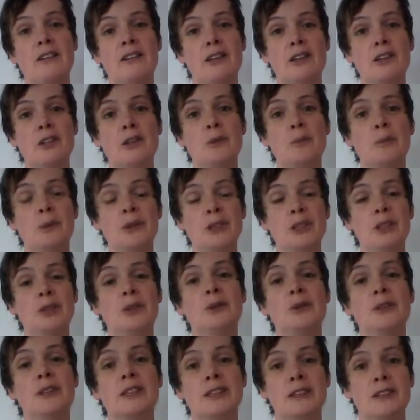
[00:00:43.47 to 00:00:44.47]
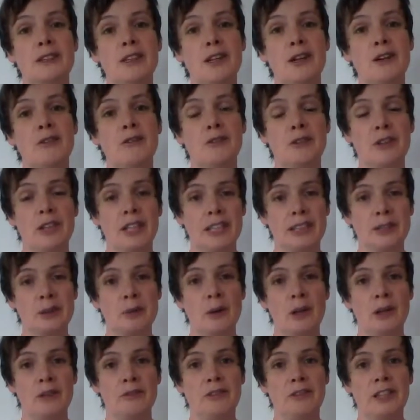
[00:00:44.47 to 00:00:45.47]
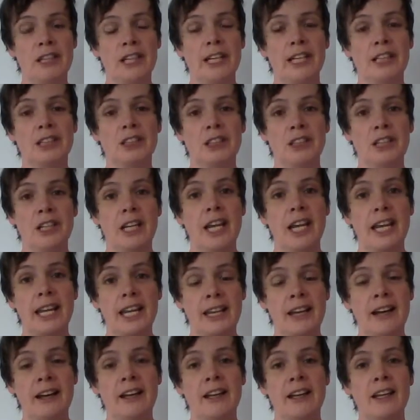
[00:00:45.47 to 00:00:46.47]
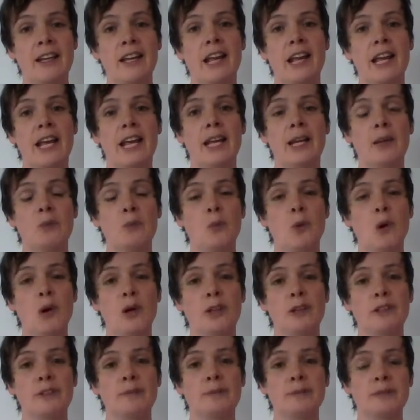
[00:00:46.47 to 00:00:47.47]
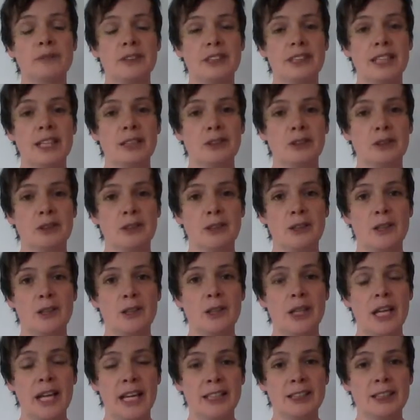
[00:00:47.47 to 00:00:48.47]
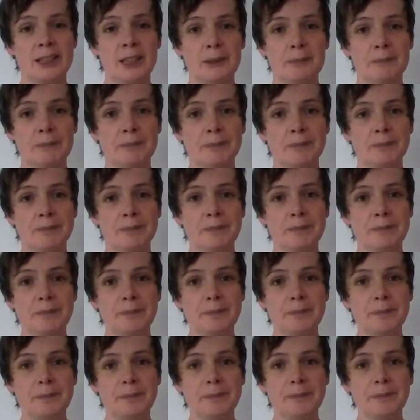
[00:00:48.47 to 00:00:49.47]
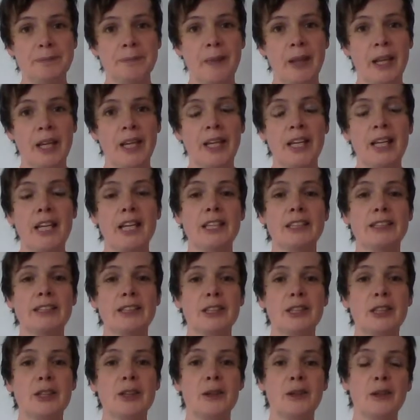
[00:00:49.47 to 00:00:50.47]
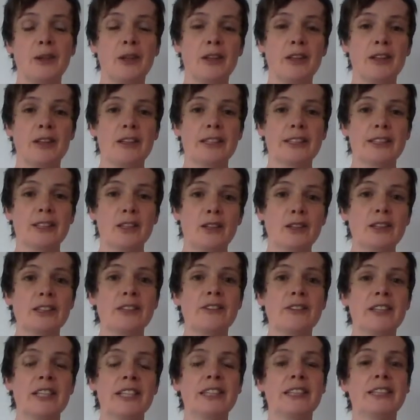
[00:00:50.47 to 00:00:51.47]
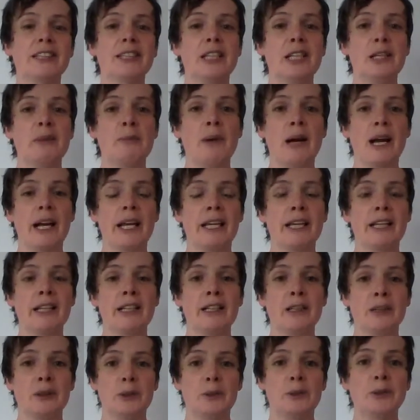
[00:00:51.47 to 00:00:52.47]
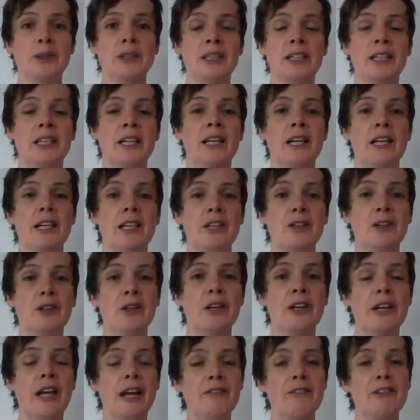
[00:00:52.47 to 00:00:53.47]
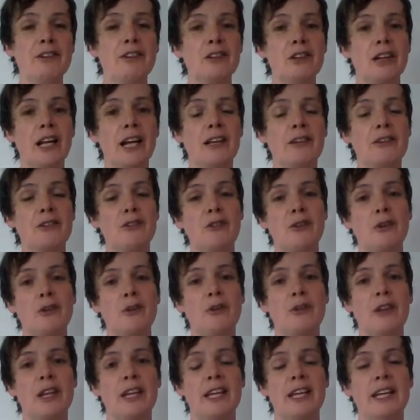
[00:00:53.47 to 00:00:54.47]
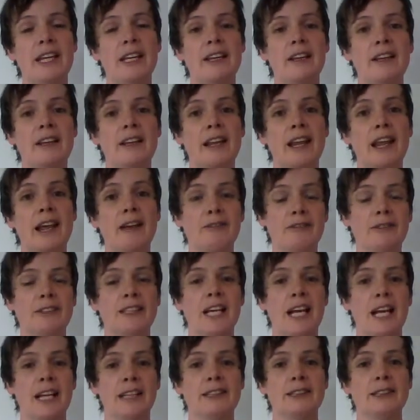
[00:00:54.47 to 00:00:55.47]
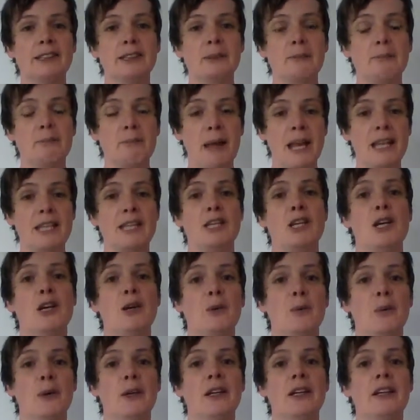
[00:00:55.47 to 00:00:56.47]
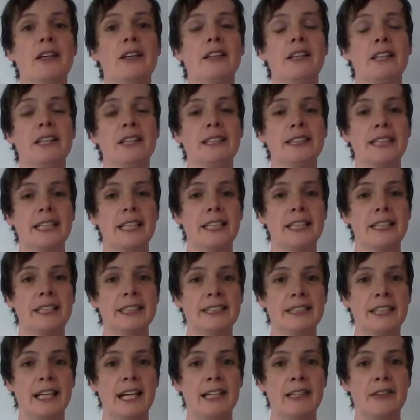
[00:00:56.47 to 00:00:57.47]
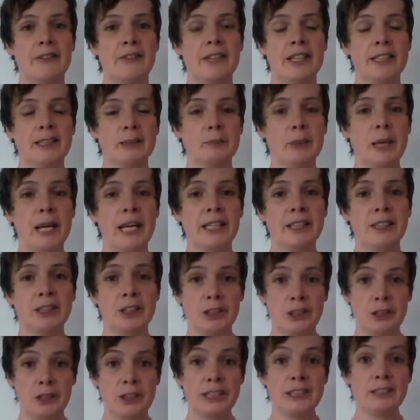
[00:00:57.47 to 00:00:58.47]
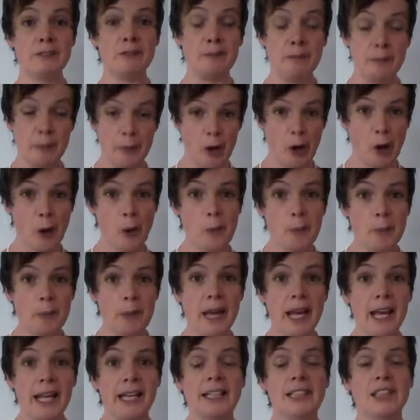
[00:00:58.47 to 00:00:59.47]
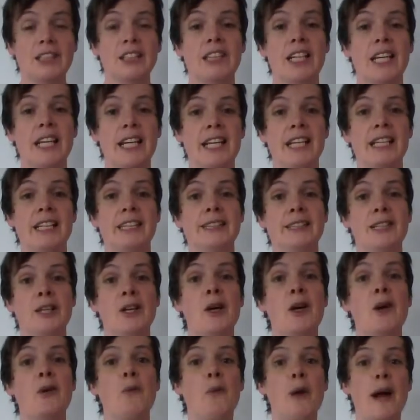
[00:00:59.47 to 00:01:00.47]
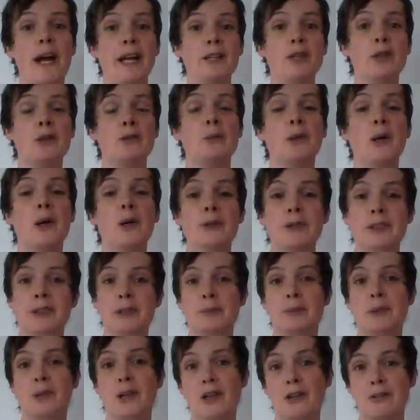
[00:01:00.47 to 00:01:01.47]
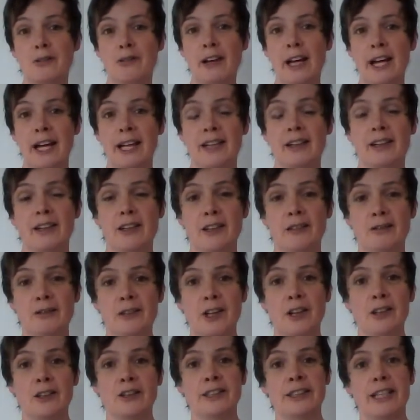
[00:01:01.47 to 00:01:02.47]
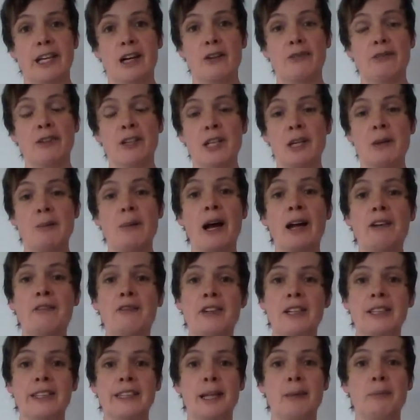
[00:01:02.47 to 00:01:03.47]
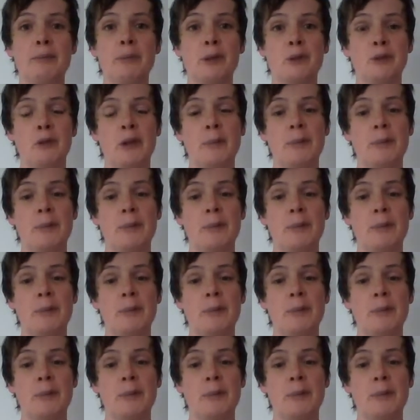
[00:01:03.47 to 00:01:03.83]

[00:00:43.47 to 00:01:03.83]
that you produce for this qualification here in one central location. So the sorts of things that you might include, you can have a look at through the left-hand menu that you see at the side of this page. So this home page is where you'll post a profile of yourself, and you might, for example,